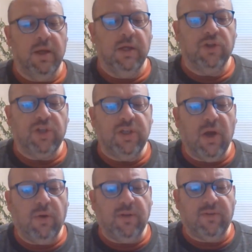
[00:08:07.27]
She
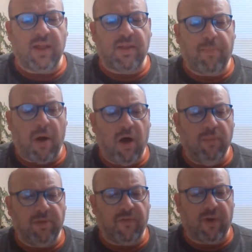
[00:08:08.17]
noticed that the
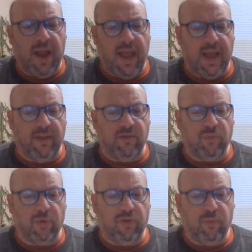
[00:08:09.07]
palms of her hands
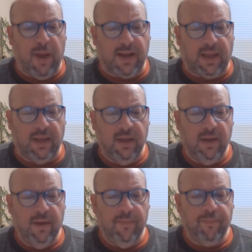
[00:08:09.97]
were sweaty,
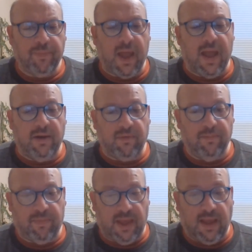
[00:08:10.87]
and
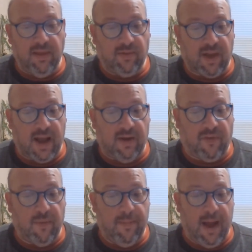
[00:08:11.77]
the inside of
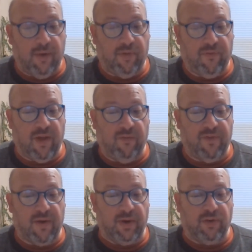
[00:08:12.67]
her mouth felt
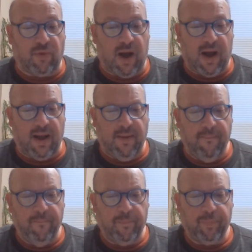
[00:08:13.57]
very dry.
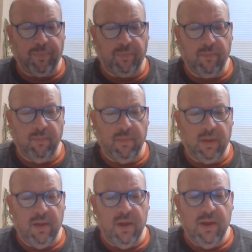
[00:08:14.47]

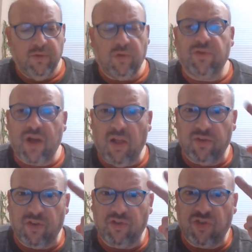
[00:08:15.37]
So, scholars,
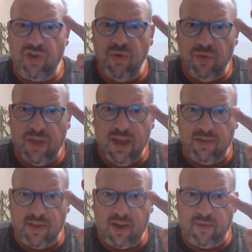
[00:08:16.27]
there's 2 things
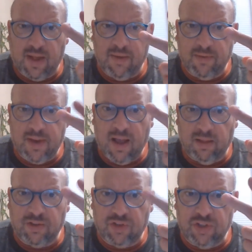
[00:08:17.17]
there that tell
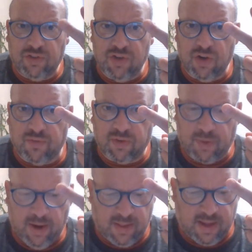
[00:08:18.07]
us she's nervous,
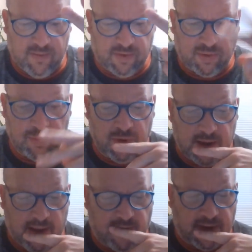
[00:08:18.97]
right? They give us some good
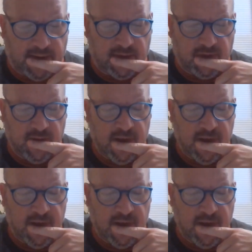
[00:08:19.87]
evidence.